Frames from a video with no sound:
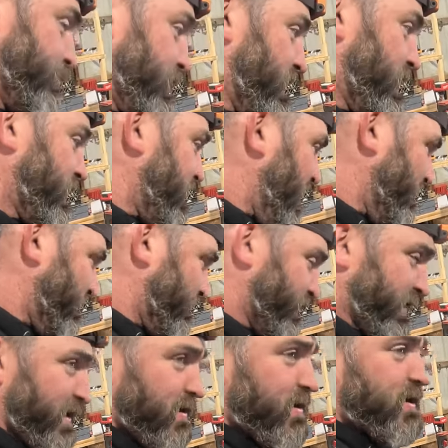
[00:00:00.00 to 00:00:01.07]
pretty
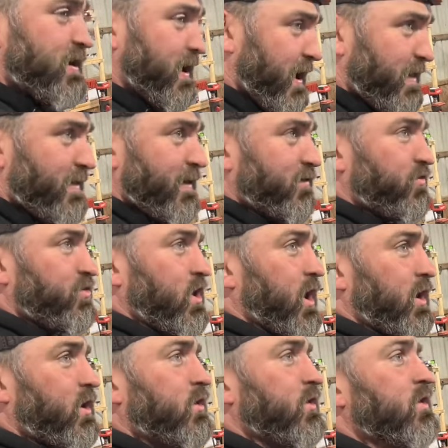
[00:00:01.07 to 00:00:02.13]
aggressively in this
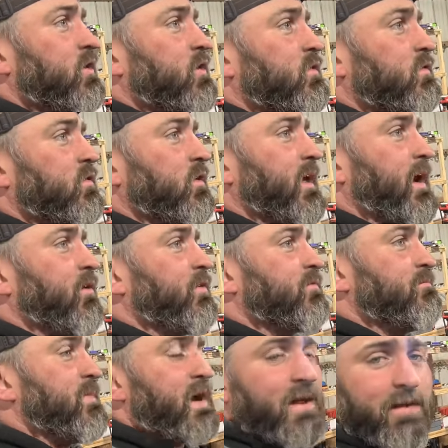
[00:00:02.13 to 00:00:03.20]
truck. So that was
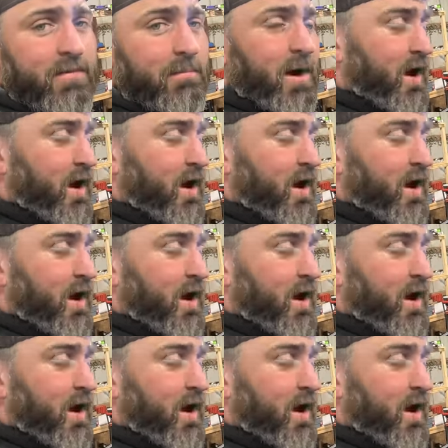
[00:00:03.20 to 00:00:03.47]
many of the